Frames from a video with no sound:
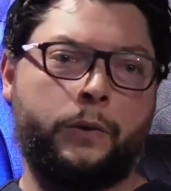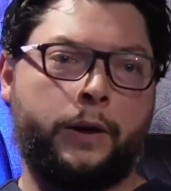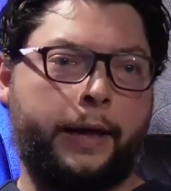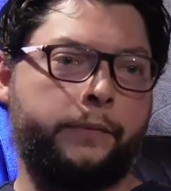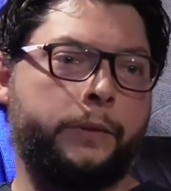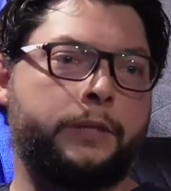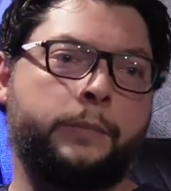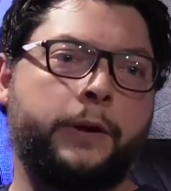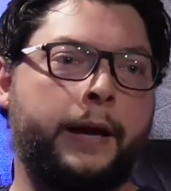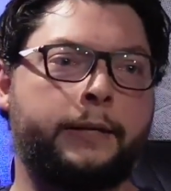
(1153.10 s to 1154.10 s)
everyone's
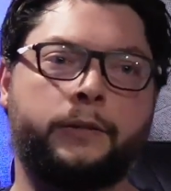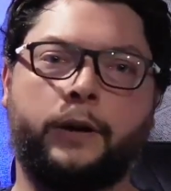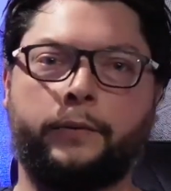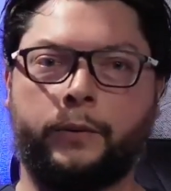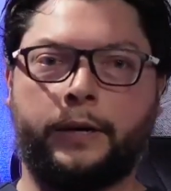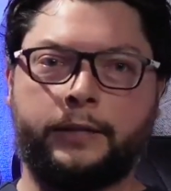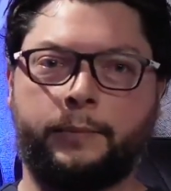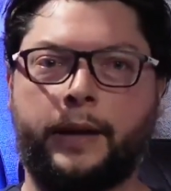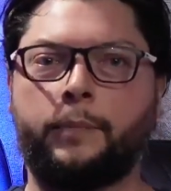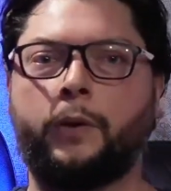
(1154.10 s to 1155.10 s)
depressed or everyone has
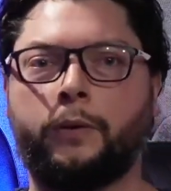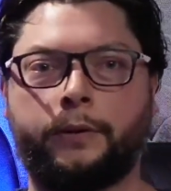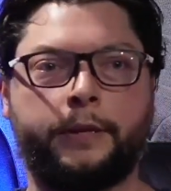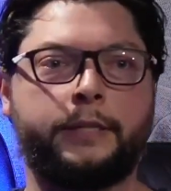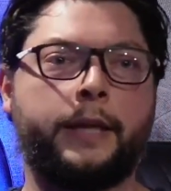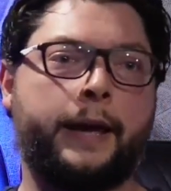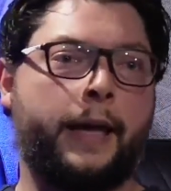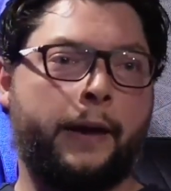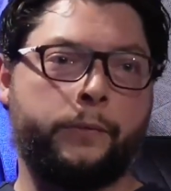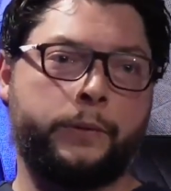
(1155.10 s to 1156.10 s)
bipolar, this, that.
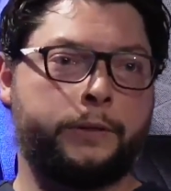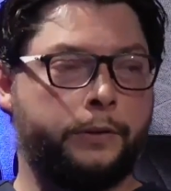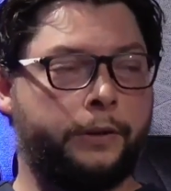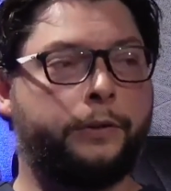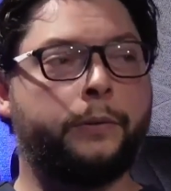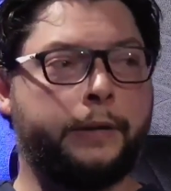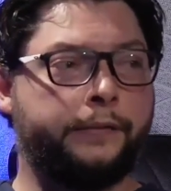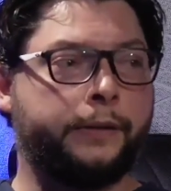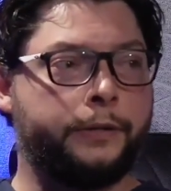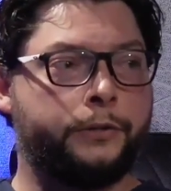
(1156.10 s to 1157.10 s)
Everyone's going through a
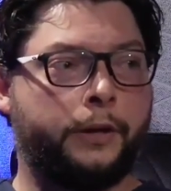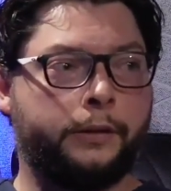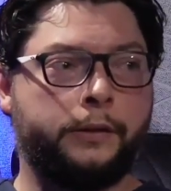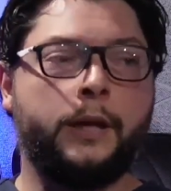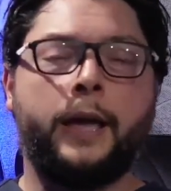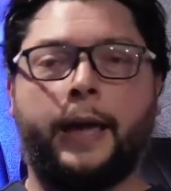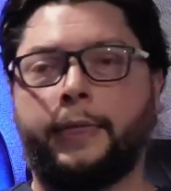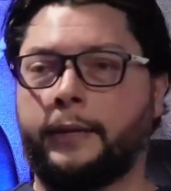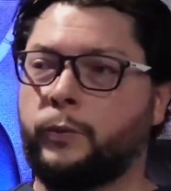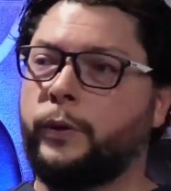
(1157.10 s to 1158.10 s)
different struggle, and
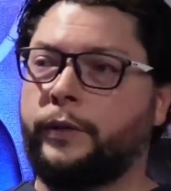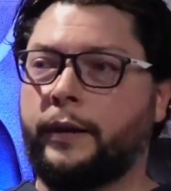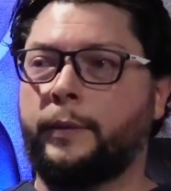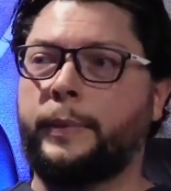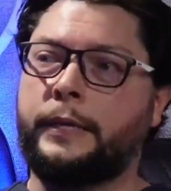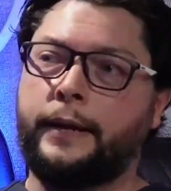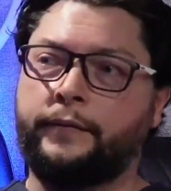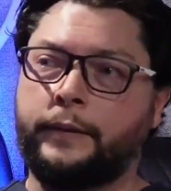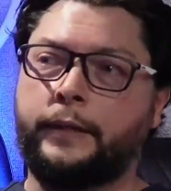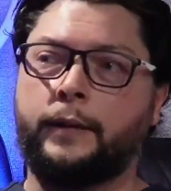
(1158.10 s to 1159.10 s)
that's where therapy
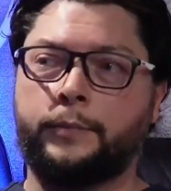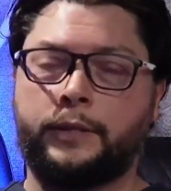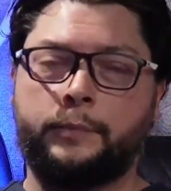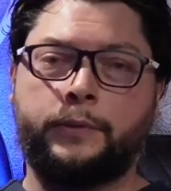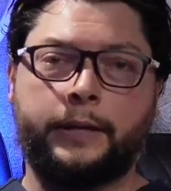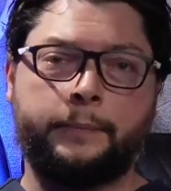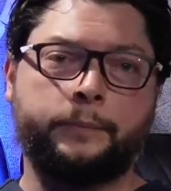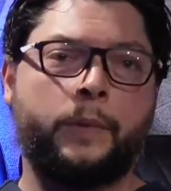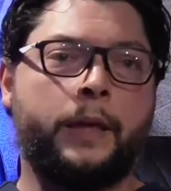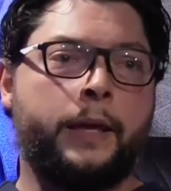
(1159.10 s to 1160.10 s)
definitely comes into play.
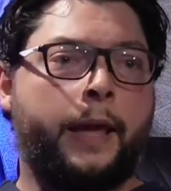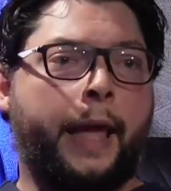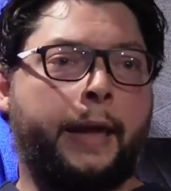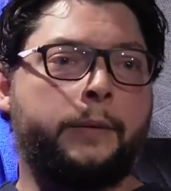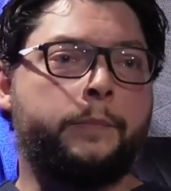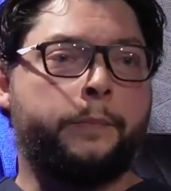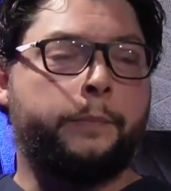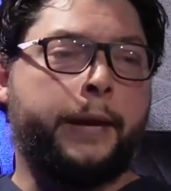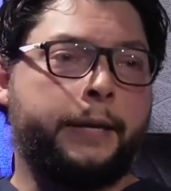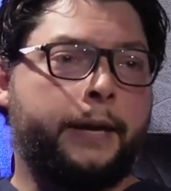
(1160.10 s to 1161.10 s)
And
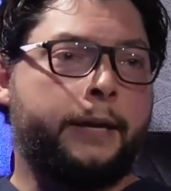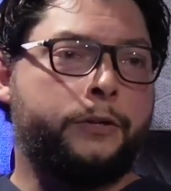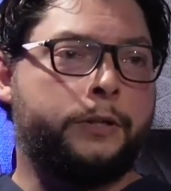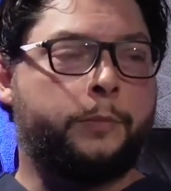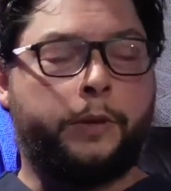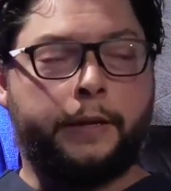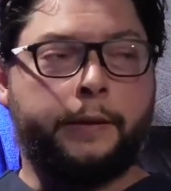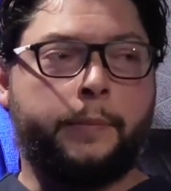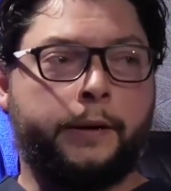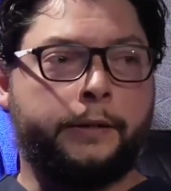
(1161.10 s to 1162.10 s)
medications play their
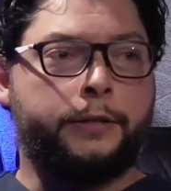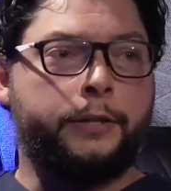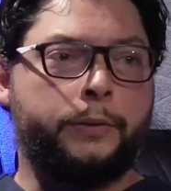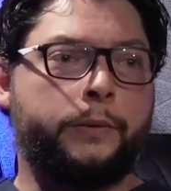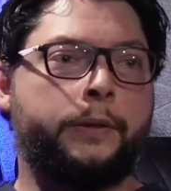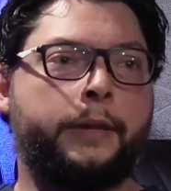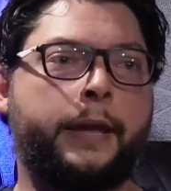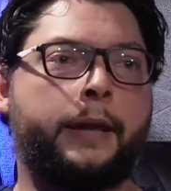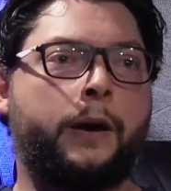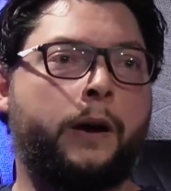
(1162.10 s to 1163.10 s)
part too.
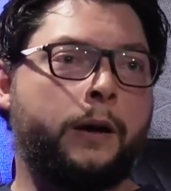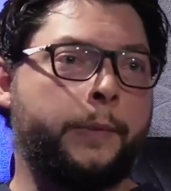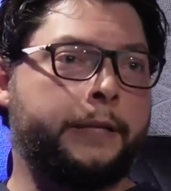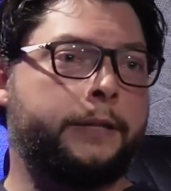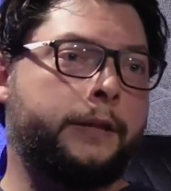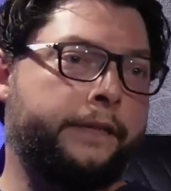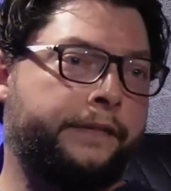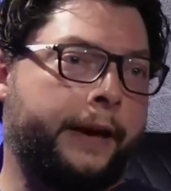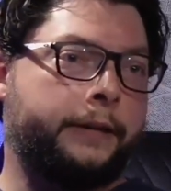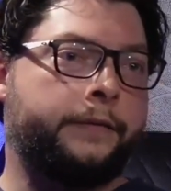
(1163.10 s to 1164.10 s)
They augment the
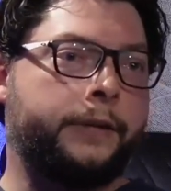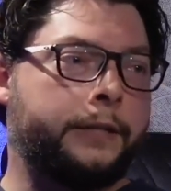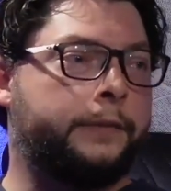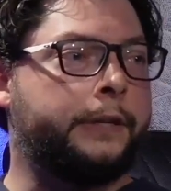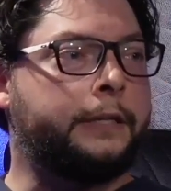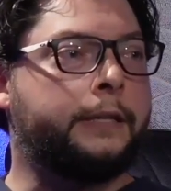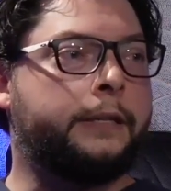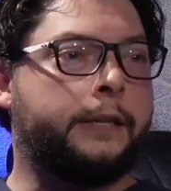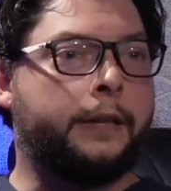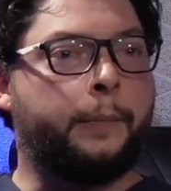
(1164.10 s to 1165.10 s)
effectiveness of
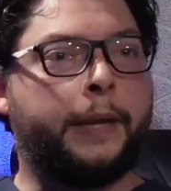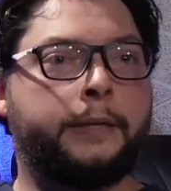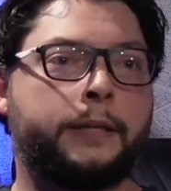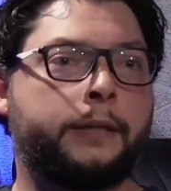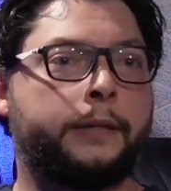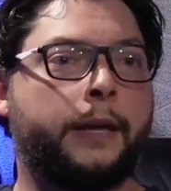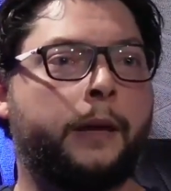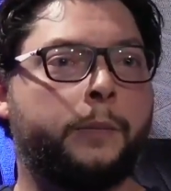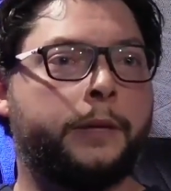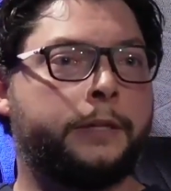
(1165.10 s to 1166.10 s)
ECT. They basically
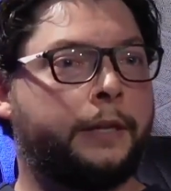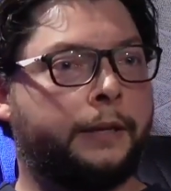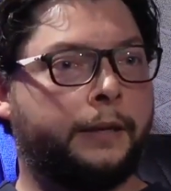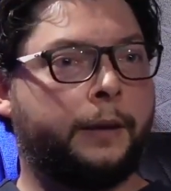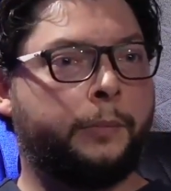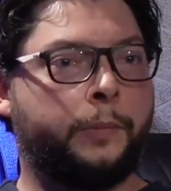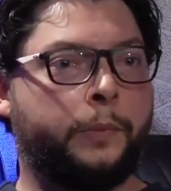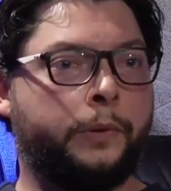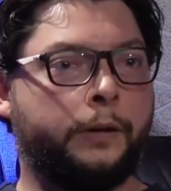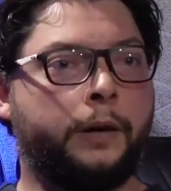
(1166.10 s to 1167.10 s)
help us get a couple more